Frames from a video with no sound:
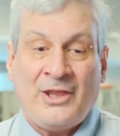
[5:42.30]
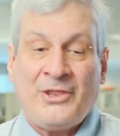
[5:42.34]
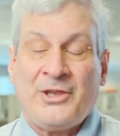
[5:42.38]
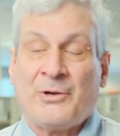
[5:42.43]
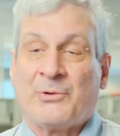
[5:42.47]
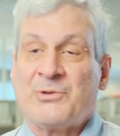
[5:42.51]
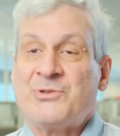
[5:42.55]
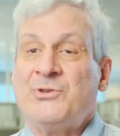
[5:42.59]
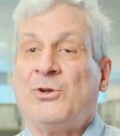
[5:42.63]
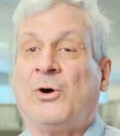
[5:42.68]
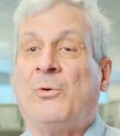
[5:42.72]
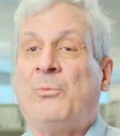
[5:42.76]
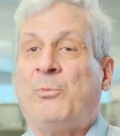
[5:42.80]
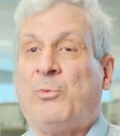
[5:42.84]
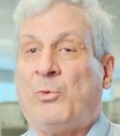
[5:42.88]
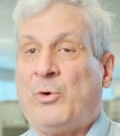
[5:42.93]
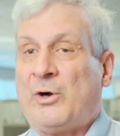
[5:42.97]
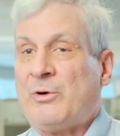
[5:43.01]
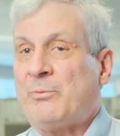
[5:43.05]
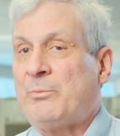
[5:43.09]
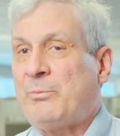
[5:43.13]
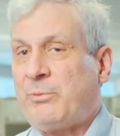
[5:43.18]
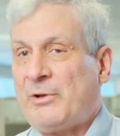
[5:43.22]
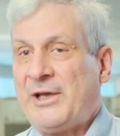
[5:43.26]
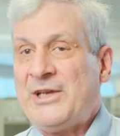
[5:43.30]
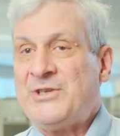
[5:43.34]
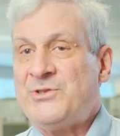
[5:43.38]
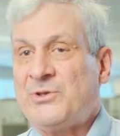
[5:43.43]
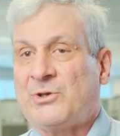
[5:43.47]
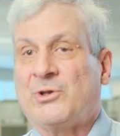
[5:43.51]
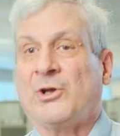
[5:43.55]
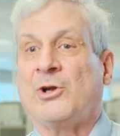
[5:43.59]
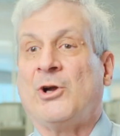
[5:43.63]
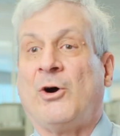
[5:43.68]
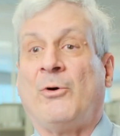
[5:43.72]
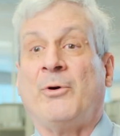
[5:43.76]
There was no place
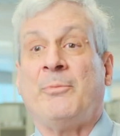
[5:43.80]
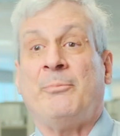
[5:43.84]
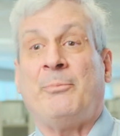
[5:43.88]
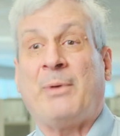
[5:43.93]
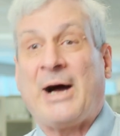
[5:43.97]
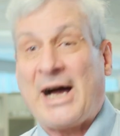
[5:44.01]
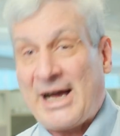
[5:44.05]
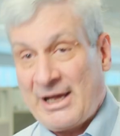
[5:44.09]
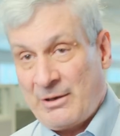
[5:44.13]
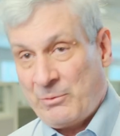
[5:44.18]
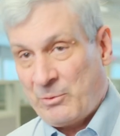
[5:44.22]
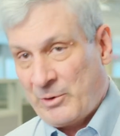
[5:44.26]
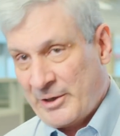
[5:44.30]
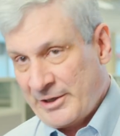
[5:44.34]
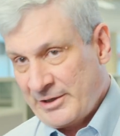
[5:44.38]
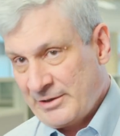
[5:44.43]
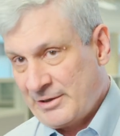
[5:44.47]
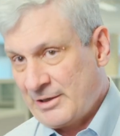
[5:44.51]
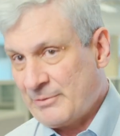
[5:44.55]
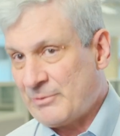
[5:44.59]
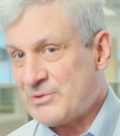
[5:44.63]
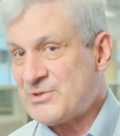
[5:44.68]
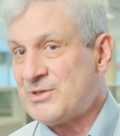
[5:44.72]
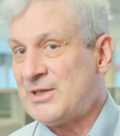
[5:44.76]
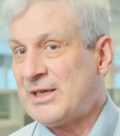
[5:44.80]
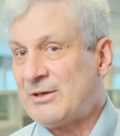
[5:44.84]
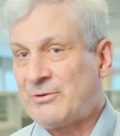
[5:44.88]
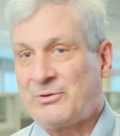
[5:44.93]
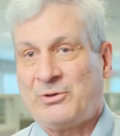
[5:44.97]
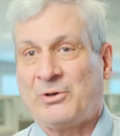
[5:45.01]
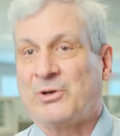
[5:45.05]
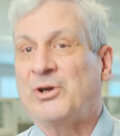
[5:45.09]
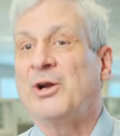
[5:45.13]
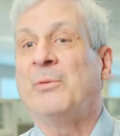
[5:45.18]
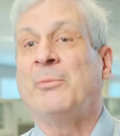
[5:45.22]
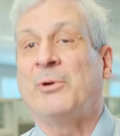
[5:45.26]
you could go and buy one. It was not,
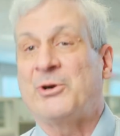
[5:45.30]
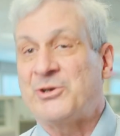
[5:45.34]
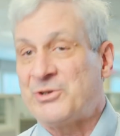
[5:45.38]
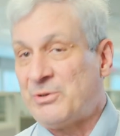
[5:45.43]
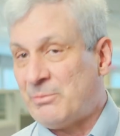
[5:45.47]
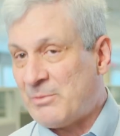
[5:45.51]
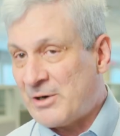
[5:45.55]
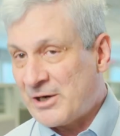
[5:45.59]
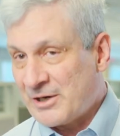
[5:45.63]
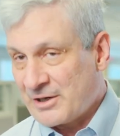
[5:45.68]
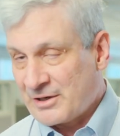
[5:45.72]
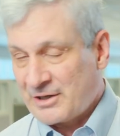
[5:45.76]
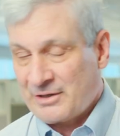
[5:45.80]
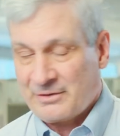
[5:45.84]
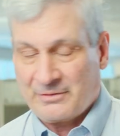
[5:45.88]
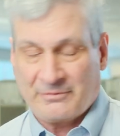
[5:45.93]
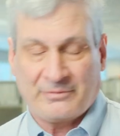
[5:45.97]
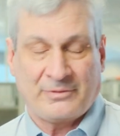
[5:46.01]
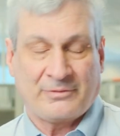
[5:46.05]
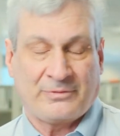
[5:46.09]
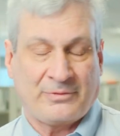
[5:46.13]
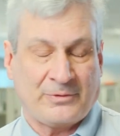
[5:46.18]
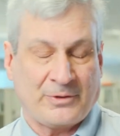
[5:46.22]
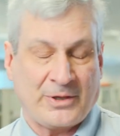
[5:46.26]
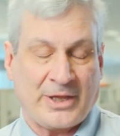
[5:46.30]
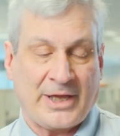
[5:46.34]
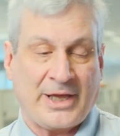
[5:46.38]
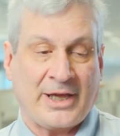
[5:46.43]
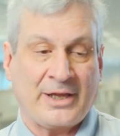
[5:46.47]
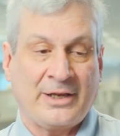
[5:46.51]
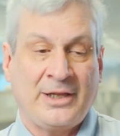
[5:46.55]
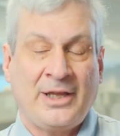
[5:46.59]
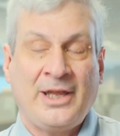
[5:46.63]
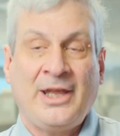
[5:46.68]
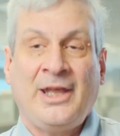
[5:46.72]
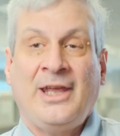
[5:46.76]
no commercial market for
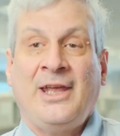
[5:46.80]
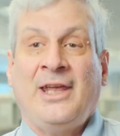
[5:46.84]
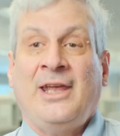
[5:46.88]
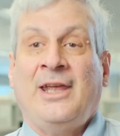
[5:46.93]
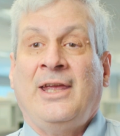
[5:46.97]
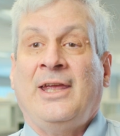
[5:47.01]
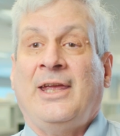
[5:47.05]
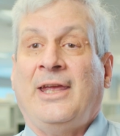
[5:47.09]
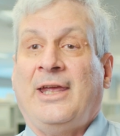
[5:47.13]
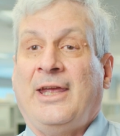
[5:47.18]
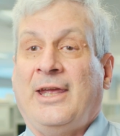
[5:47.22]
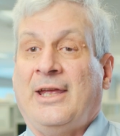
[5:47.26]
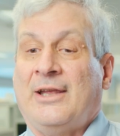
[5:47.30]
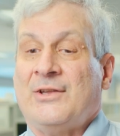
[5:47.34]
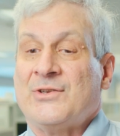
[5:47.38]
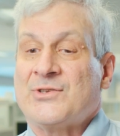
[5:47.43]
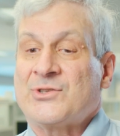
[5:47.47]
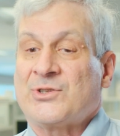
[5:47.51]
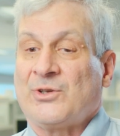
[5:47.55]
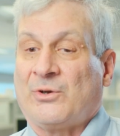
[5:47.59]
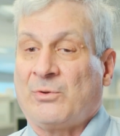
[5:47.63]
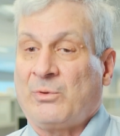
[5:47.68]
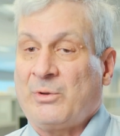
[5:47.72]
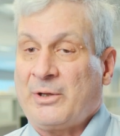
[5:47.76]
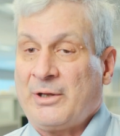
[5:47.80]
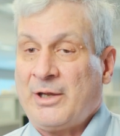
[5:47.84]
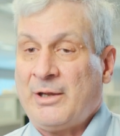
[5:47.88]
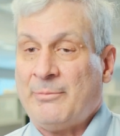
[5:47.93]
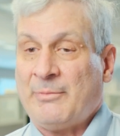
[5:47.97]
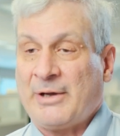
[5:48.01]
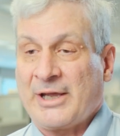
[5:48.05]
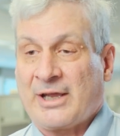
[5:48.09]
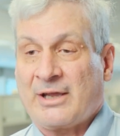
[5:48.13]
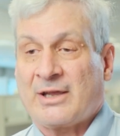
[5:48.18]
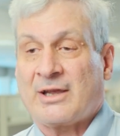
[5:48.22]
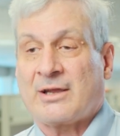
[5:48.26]
that. And so
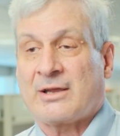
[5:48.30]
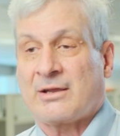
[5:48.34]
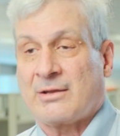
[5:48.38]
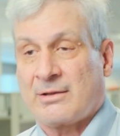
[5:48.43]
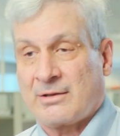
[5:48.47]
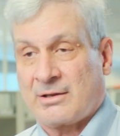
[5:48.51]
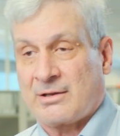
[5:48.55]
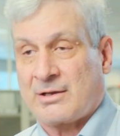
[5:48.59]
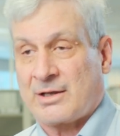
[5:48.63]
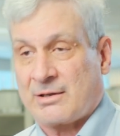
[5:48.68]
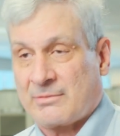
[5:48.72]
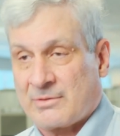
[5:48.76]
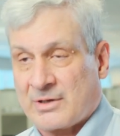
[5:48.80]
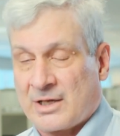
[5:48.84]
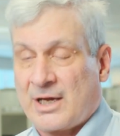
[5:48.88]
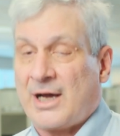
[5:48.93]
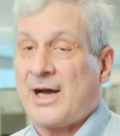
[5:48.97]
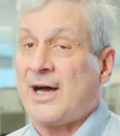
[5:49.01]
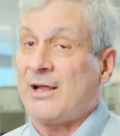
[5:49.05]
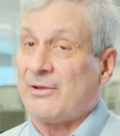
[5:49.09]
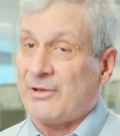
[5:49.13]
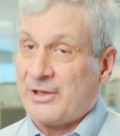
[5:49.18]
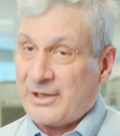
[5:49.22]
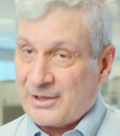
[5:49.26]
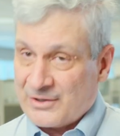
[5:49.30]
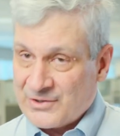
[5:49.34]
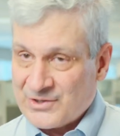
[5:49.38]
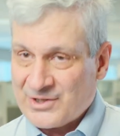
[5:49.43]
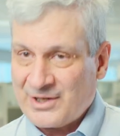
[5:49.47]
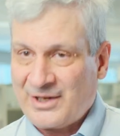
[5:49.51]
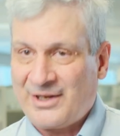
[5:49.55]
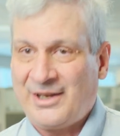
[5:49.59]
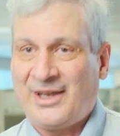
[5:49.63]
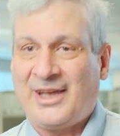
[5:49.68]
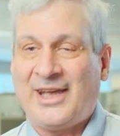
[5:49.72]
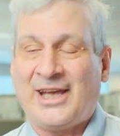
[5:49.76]
my colleagues
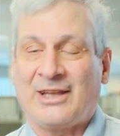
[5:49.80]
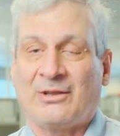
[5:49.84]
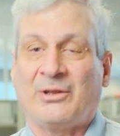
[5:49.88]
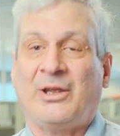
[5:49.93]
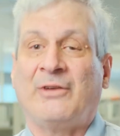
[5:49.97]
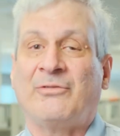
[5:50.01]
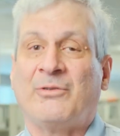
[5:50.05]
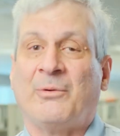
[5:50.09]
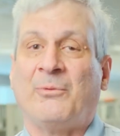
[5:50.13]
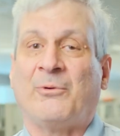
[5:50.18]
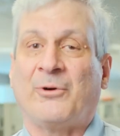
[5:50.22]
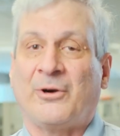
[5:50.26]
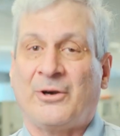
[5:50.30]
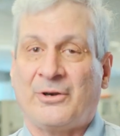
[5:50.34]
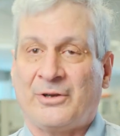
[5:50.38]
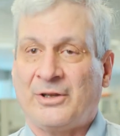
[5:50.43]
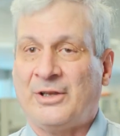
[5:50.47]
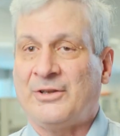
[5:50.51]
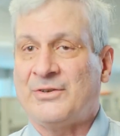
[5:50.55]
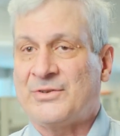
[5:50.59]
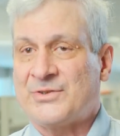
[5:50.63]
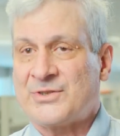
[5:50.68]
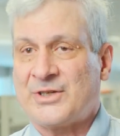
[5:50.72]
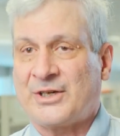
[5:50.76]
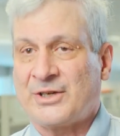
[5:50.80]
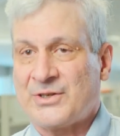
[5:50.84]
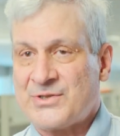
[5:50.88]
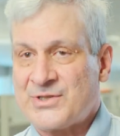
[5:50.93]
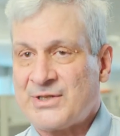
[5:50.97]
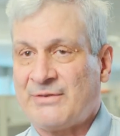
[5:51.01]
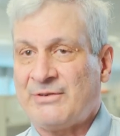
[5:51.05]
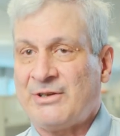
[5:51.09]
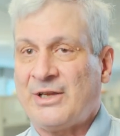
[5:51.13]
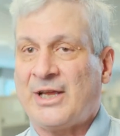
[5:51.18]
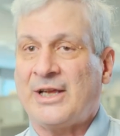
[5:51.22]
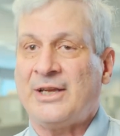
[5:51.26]
at Livermore, starting in
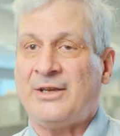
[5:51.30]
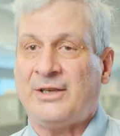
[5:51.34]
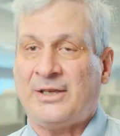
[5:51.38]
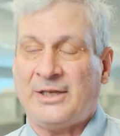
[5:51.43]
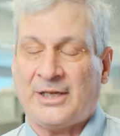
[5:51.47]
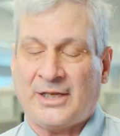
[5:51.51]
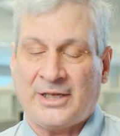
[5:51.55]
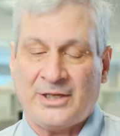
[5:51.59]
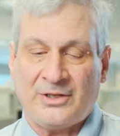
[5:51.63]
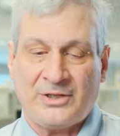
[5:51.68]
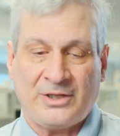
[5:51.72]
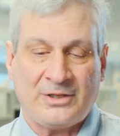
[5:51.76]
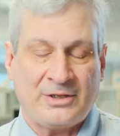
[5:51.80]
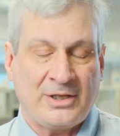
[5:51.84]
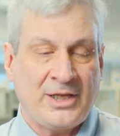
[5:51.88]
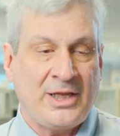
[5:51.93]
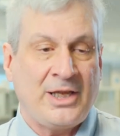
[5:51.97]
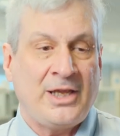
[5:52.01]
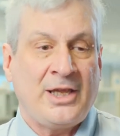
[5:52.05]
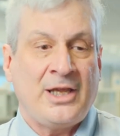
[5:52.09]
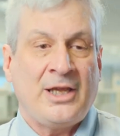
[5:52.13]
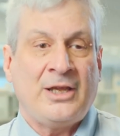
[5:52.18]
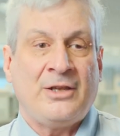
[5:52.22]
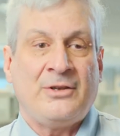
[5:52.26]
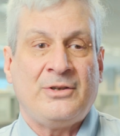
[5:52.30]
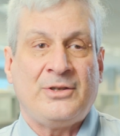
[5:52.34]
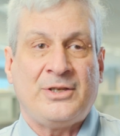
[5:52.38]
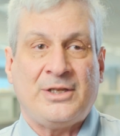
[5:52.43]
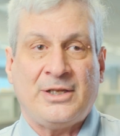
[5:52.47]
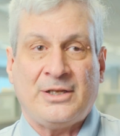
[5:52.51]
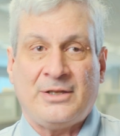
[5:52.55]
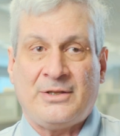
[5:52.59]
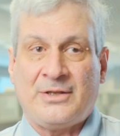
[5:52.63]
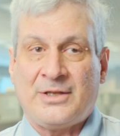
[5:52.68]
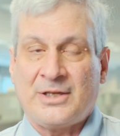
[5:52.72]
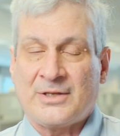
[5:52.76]
79 and 90,
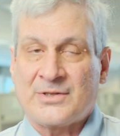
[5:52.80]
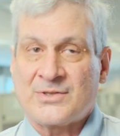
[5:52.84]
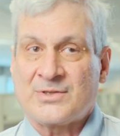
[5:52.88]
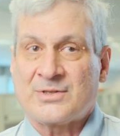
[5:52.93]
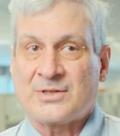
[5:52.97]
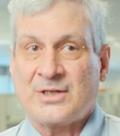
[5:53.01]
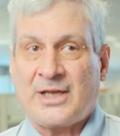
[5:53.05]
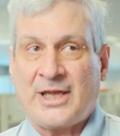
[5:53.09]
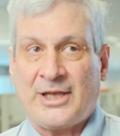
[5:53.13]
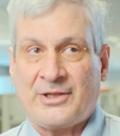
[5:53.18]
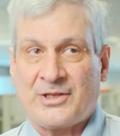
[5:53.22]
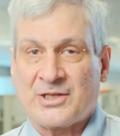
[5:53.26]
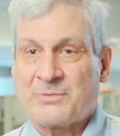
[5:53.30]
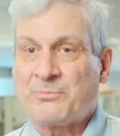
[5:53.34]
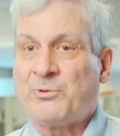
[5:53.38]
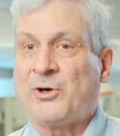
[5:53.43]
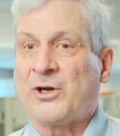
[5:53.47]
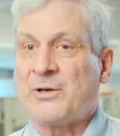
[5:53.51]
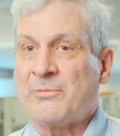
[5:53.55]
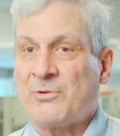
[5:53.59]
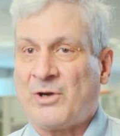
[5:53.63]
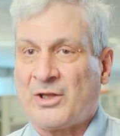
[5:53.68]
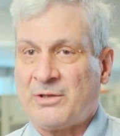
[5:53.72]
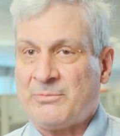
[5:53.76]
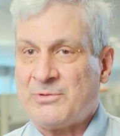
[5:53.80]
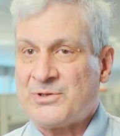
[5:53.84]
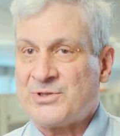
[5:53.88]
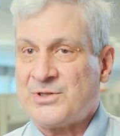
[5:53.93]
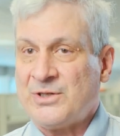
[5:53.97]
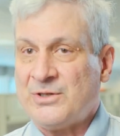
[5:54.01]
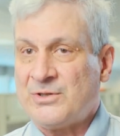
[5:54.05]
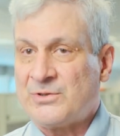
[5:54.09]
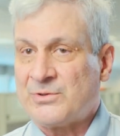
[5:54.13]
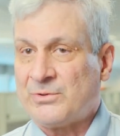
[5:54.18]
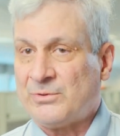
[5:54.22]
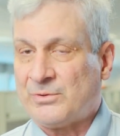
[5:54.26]
did this, had this program called the
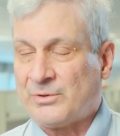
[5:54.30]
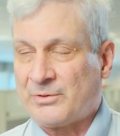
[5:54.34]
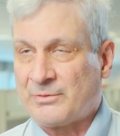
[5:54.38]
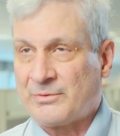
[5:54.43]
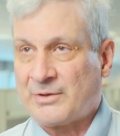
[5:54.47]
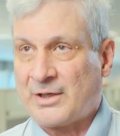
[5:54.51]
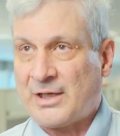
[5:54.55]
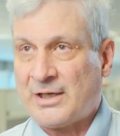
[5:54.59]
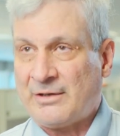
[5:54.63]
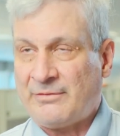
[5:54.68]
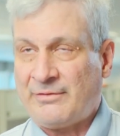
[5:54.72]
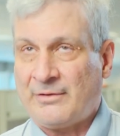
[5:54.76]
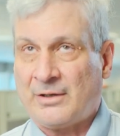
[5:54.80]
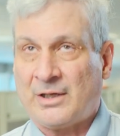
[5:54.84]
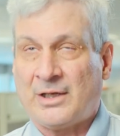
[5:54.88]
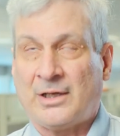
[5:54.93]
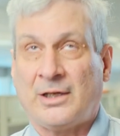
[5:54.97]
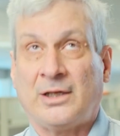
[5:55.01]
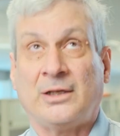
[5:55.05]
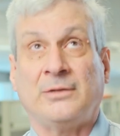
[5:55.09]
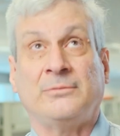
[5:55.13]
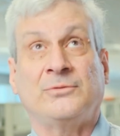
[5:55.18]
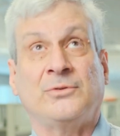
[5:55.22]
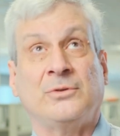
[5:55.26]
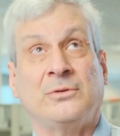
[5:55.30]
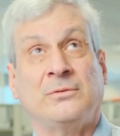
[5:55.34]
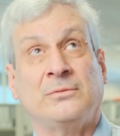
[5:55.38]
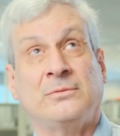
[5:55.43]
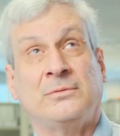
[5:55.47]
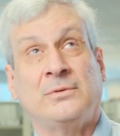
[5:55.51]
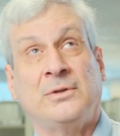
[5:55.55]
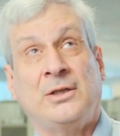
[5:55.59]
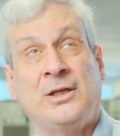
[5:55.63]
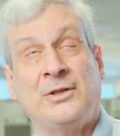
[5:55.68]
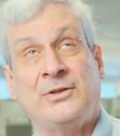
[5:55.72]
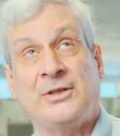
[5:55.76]
Machine Tool uh, uh,
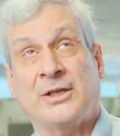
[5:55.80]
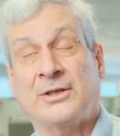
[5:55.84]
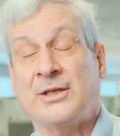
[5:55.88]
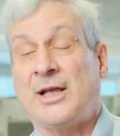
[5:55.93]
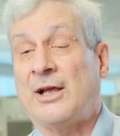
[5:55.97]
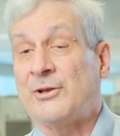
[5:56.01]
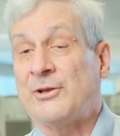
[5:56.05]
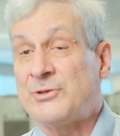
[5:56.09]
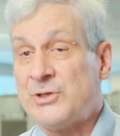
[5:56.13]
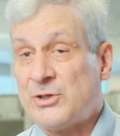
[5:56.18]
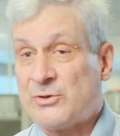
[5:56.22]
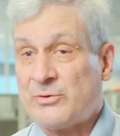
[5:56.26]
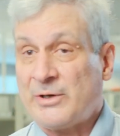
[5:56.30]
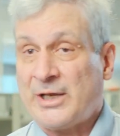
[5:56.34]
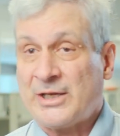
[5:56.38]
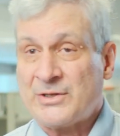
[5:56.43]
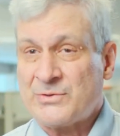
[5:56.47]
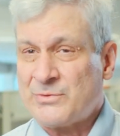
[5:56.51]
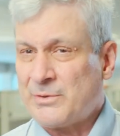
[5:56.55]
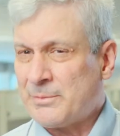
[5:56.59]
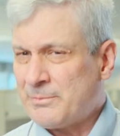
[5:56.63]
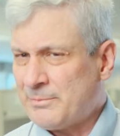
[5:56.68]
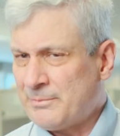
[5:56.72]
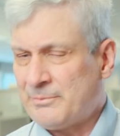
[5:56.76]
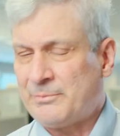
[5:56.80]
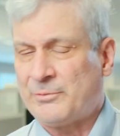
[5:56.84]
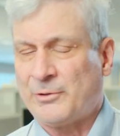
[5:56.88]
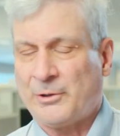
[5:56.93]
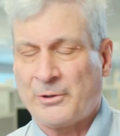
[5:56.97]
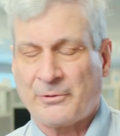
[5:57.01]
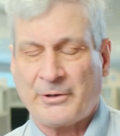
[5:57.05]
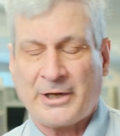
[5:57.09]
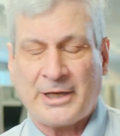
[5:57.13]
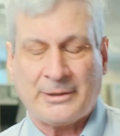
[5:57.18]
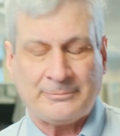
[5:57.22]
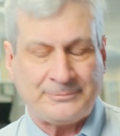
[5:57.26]
Technology Transfer
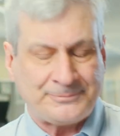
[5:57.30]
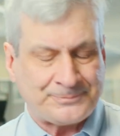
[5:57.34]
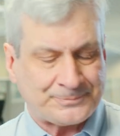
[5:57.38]
Program,